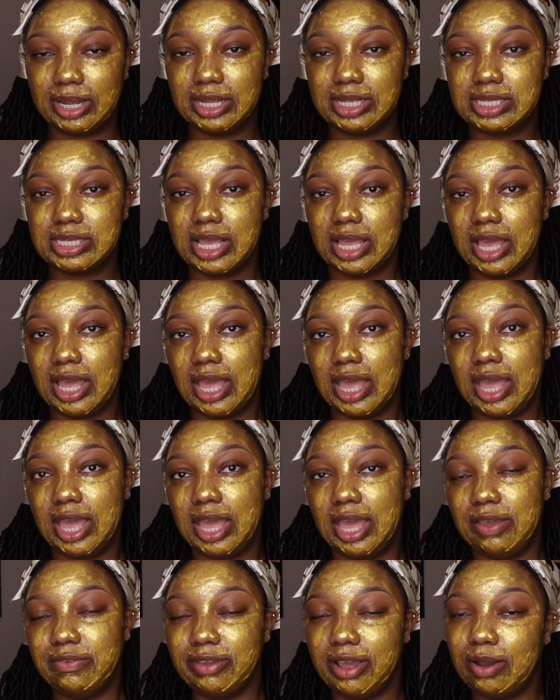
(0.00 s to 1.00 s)
Because
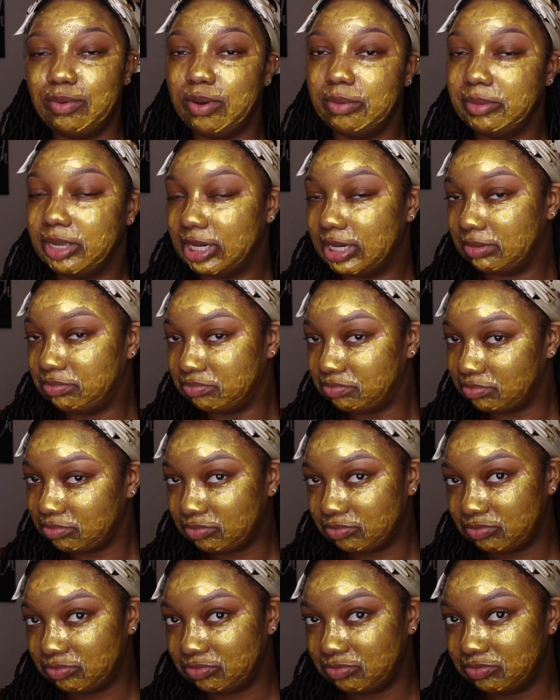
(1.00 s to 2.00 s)
if y'all want me
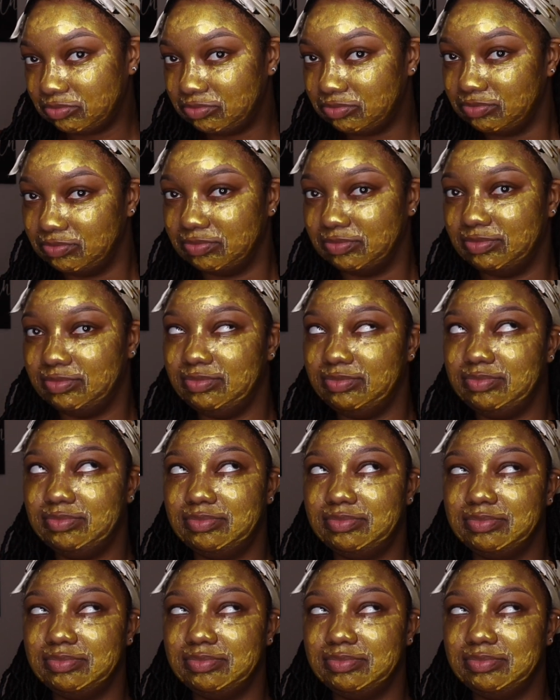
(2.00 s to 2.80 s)
to...